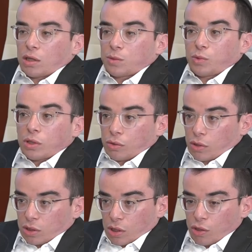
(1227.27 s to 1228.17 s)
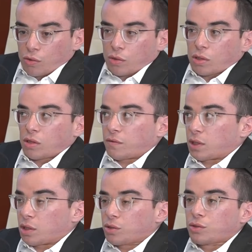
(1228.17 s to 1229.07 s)
spread across the country, even
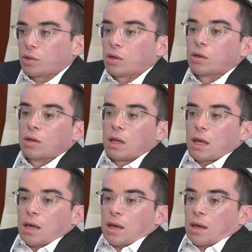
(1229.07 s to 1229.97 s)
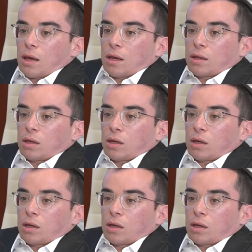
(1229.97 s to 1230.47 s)
in Israel. And